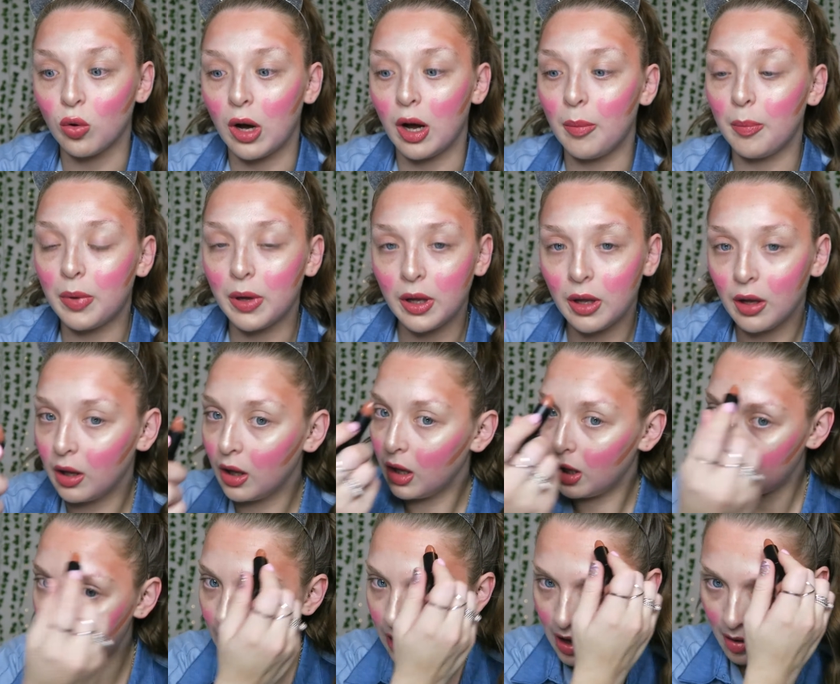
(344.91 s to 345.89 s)
up
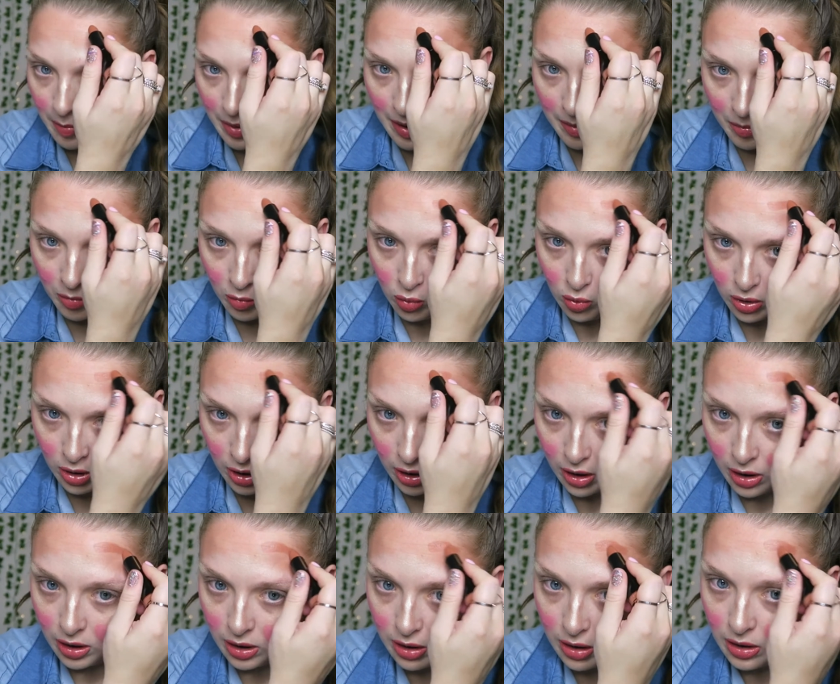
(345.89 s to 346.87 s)
a bit more.